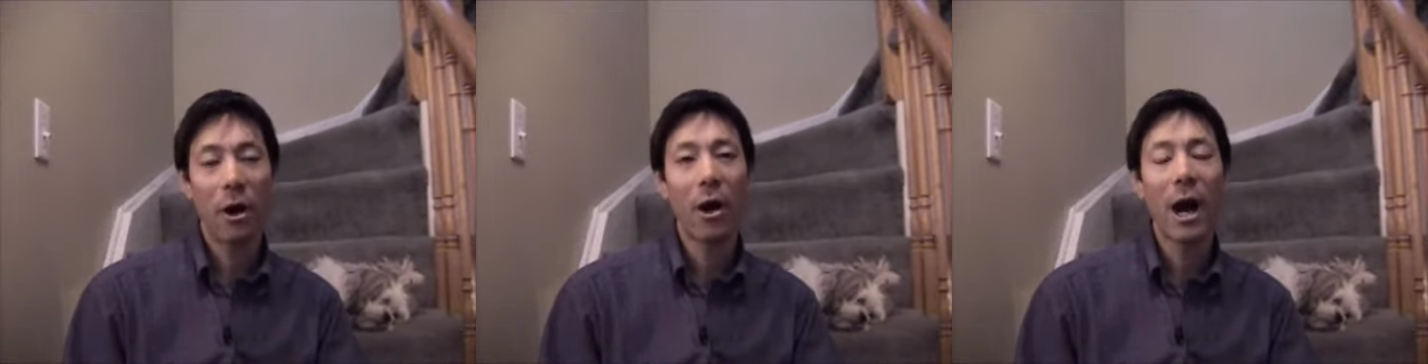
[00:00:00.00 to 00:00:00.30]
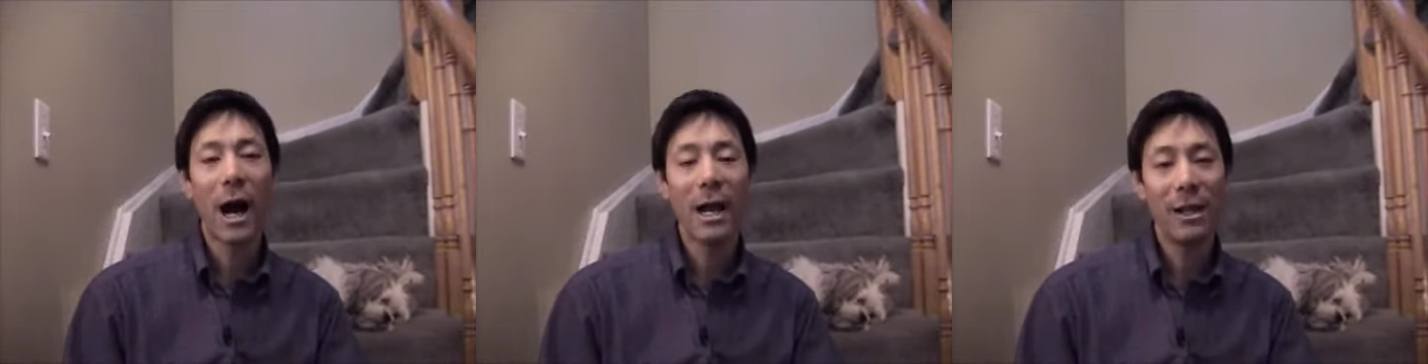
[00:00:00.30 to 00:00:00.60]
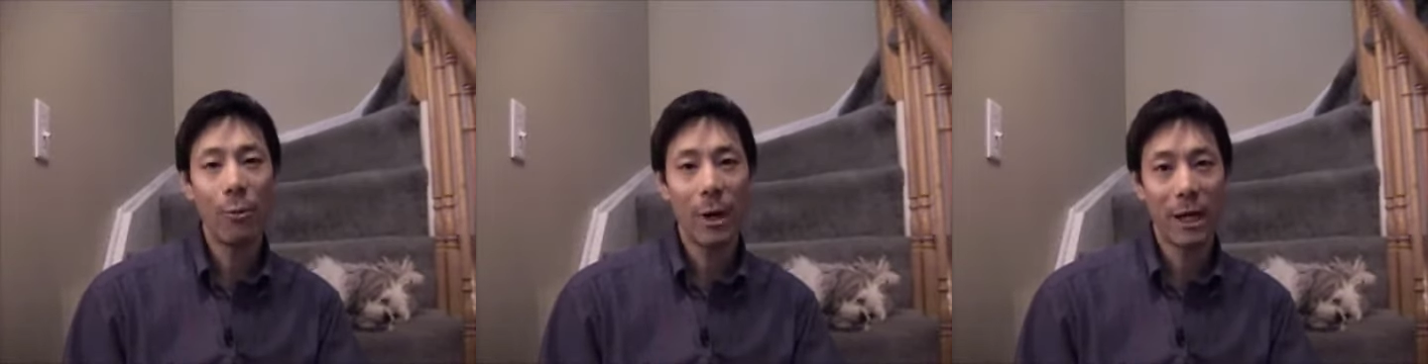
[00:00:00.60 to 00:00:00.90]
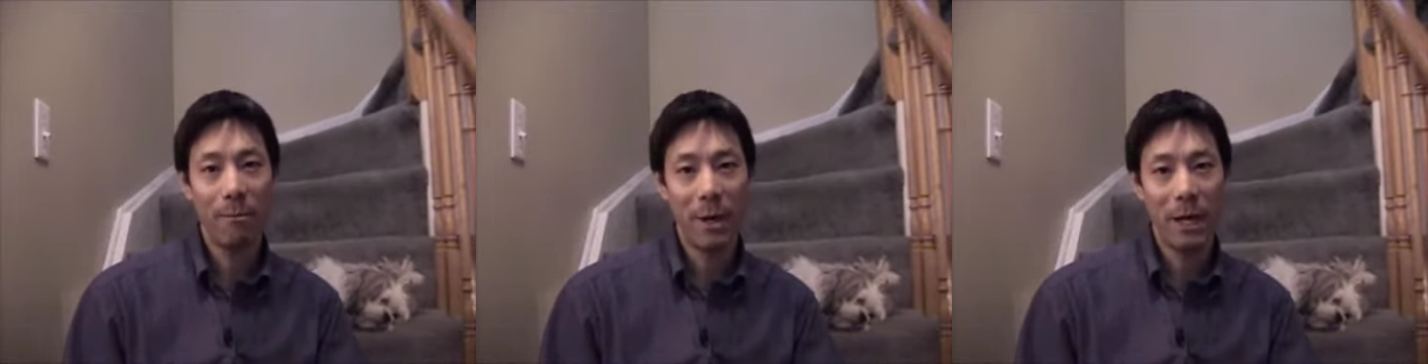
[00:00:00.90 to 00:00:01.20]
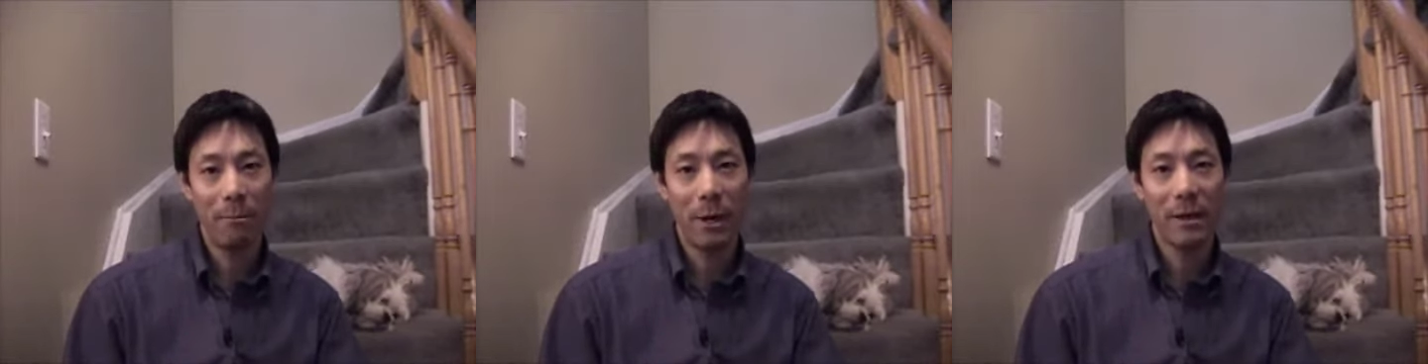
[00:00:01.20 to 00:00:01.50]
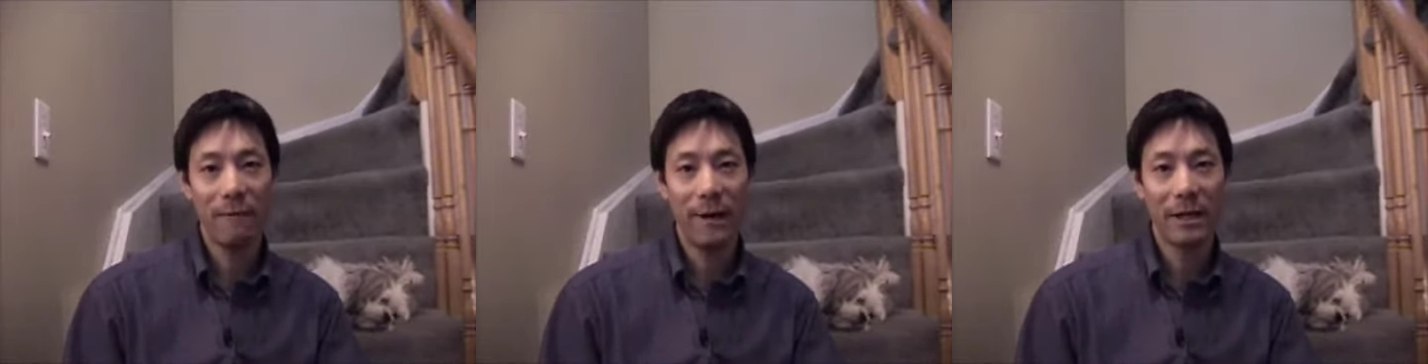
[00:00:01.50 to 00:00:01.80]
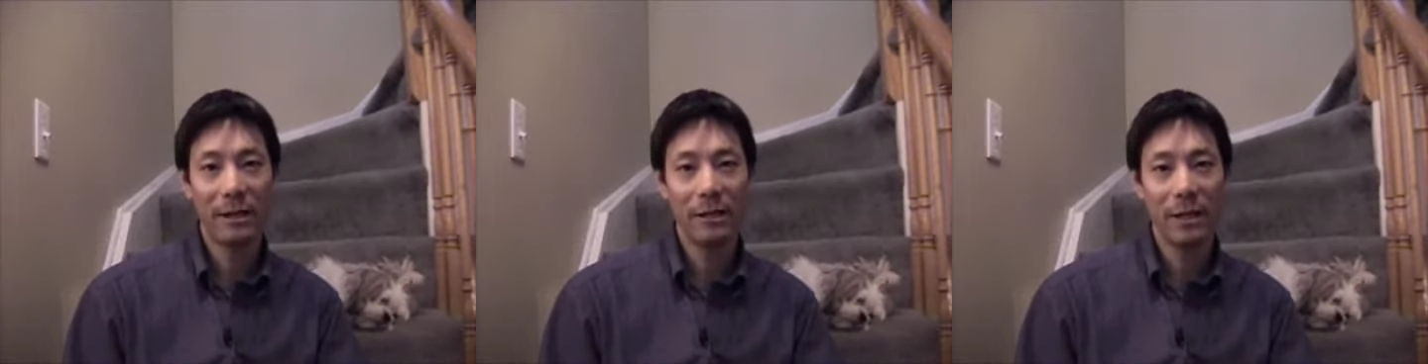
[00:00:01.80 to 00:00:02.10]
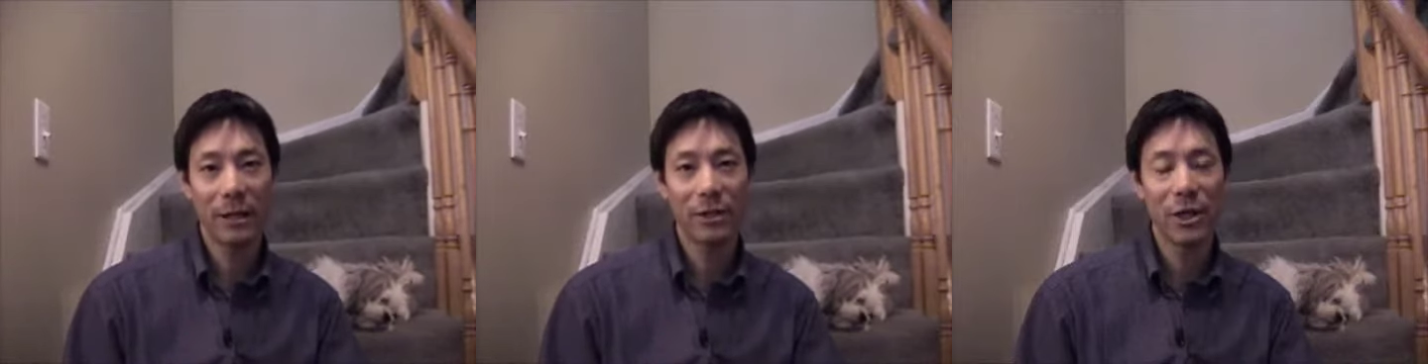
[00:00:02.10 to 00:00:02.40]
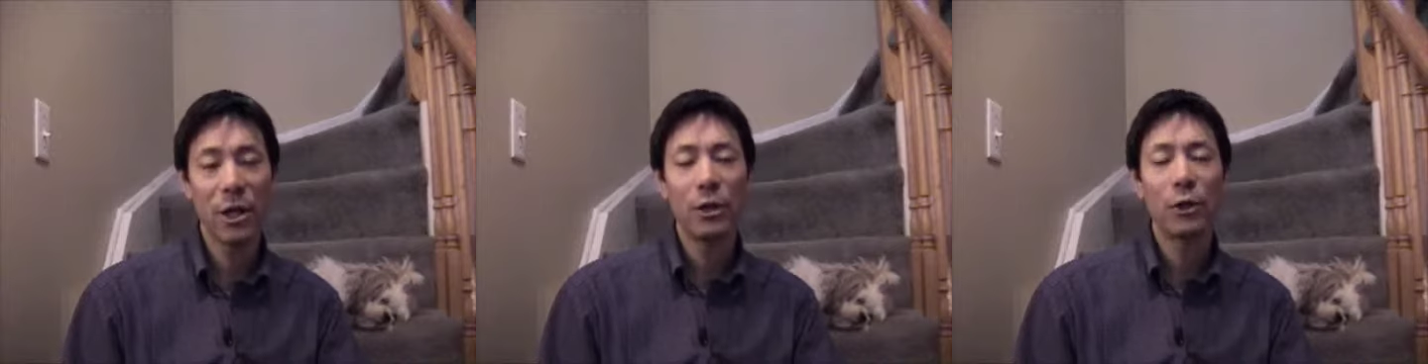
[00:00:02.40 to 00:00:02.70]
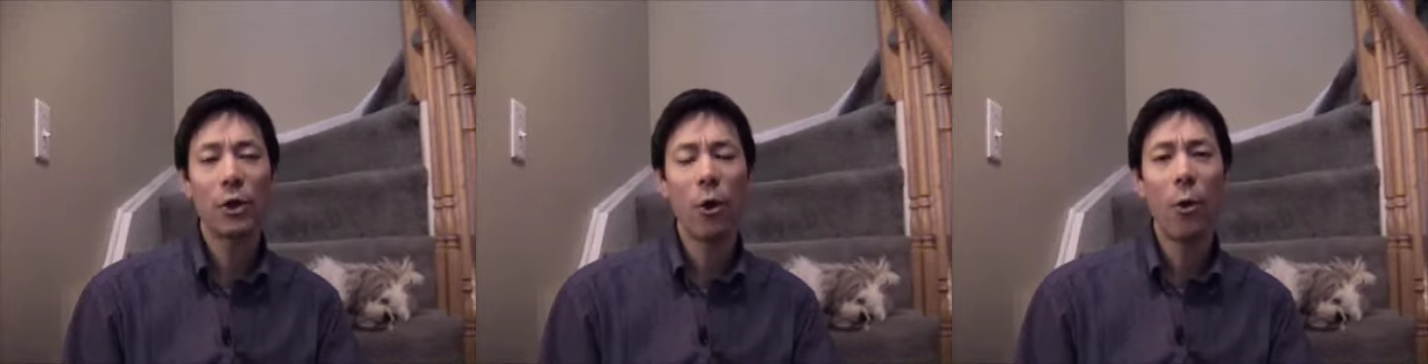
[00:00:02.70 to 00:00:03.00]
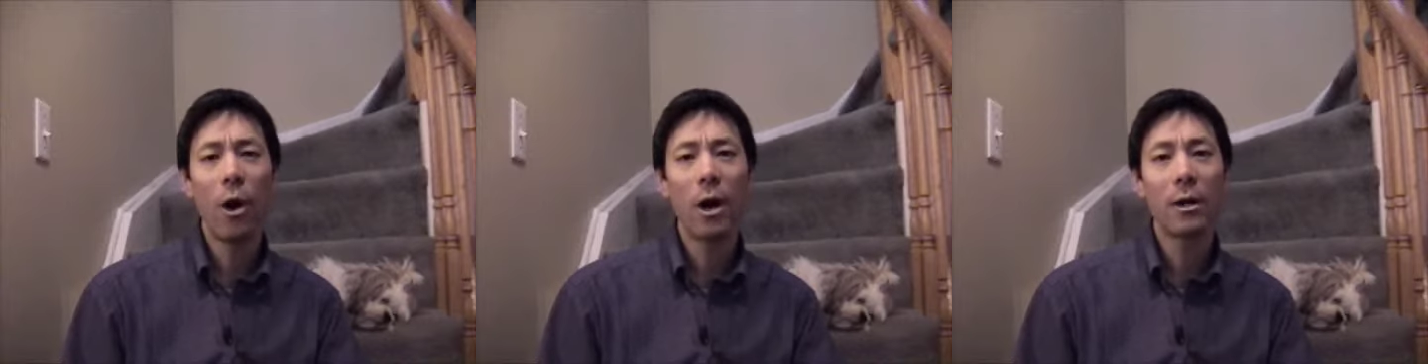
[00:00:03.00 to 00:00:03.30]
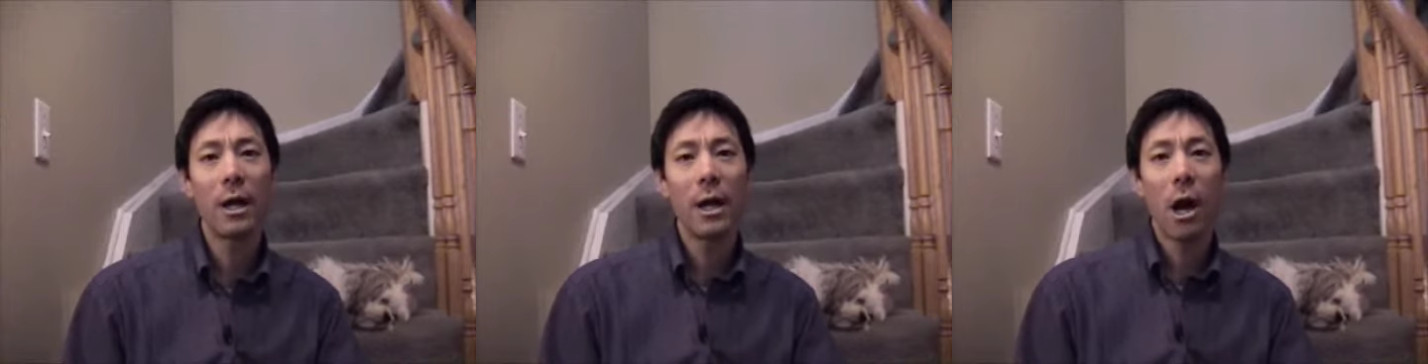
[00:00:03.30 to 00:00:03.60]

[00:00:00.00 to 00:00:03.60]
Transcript: are highly recommended by the vet clinics to go on